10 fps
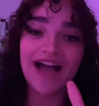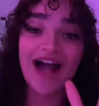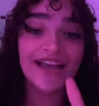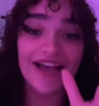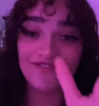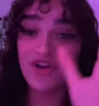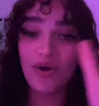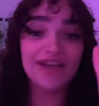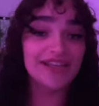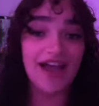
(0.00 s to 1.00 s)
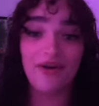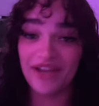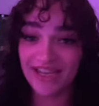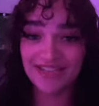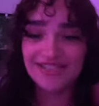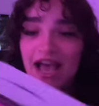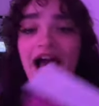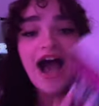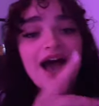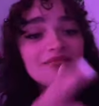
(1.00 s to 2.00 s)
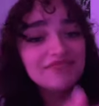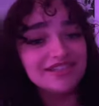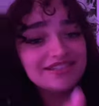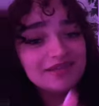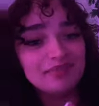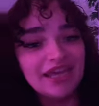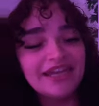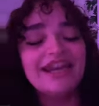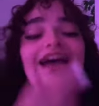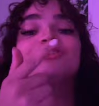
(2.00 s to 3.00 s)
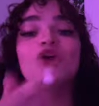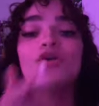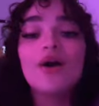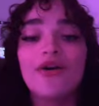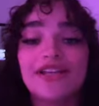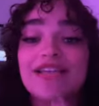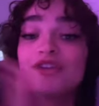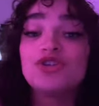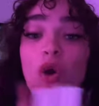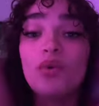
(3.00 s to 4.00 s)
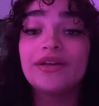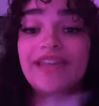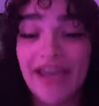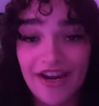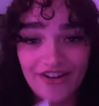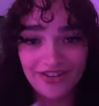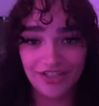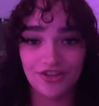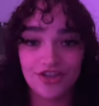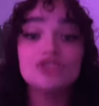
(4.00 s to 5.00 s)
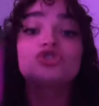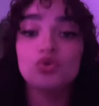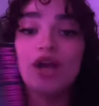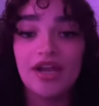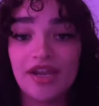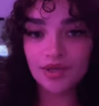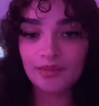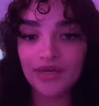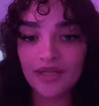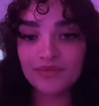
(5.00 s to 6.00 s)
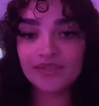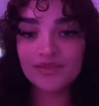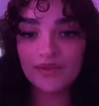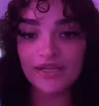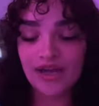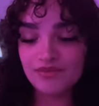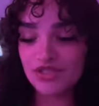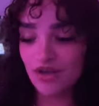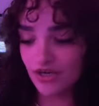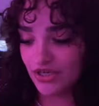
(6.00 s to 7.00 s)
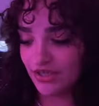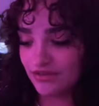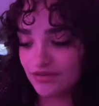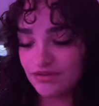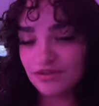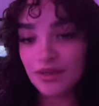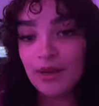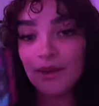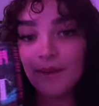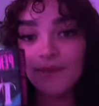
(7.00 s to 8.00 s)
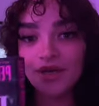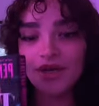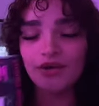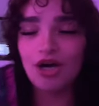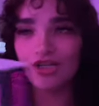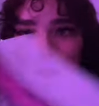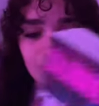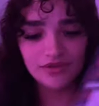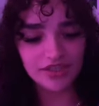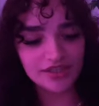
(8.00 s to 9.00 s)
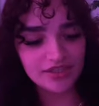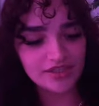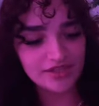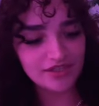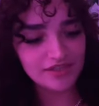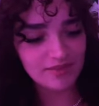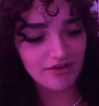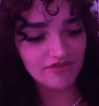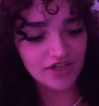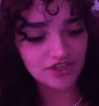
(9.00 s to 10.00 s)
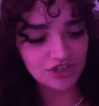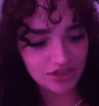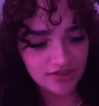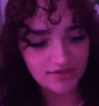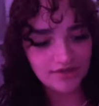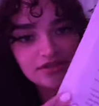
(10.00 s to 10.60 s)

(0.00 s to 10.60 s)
I have no idea how it ends. I'm this deep in and I don't know how it is. I don't care either. Do not care. Penelope, sweetie, I'm sorry. But no. Also, look at this. Look at this malfunction.